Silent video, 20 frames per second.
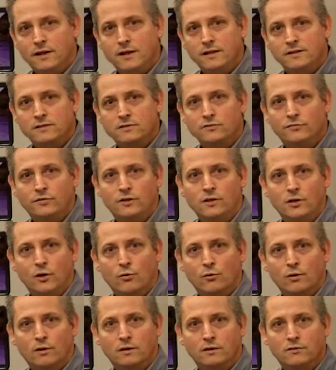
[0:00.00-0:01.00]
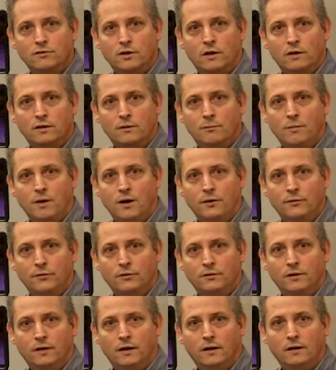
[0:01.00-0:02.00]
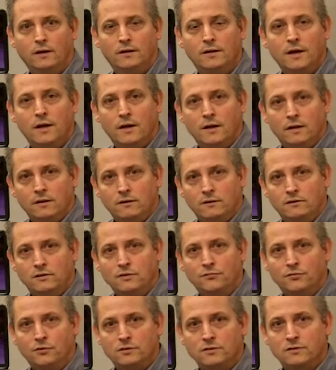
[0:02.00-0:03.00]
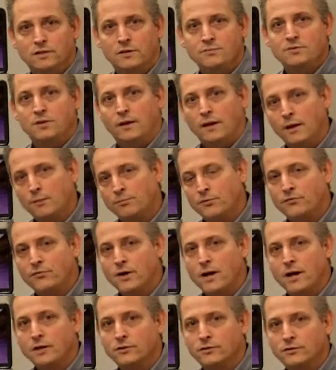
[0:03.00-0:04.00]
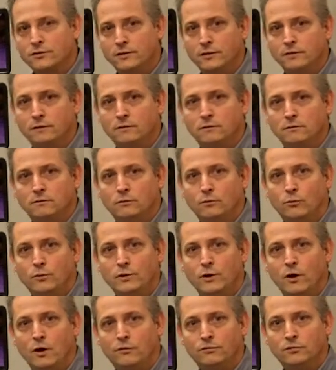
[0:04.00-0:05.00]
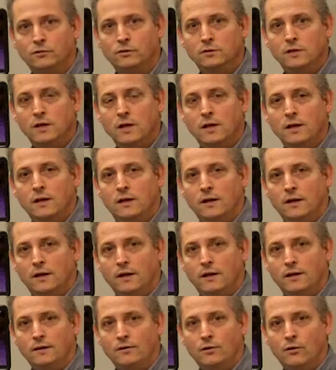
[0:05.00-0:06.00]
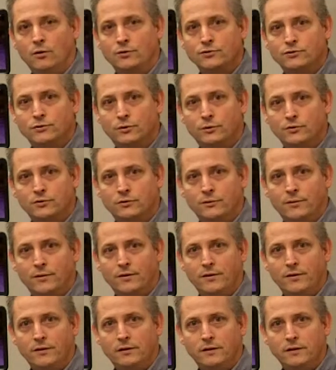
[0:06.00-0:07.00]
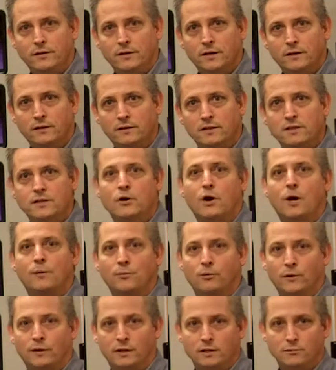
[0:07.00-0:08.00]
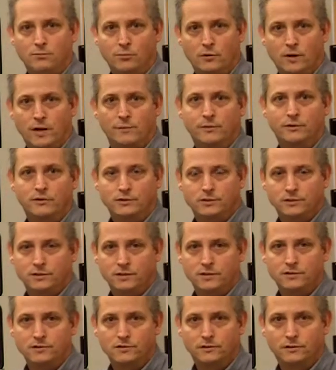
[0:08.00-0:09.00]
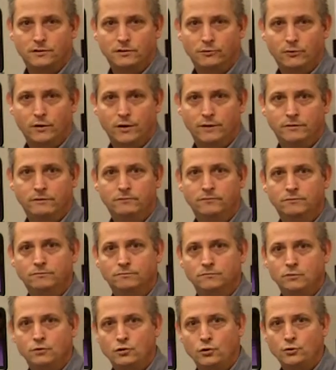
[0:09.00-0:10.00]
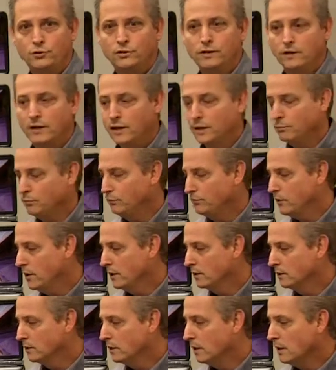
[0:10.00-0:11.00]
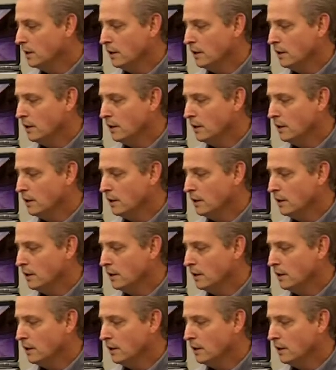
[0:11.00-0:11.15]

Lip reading: today in this video we're going to talk about the different types of amplifiers that we offer, and also some of the key operating parameters to consider when choosing an amplifier.